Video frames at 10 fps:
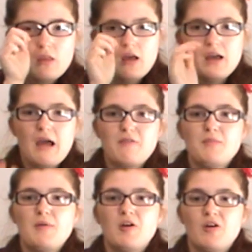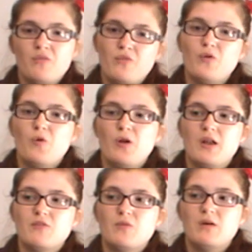Captain America and Thor
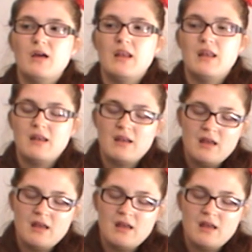and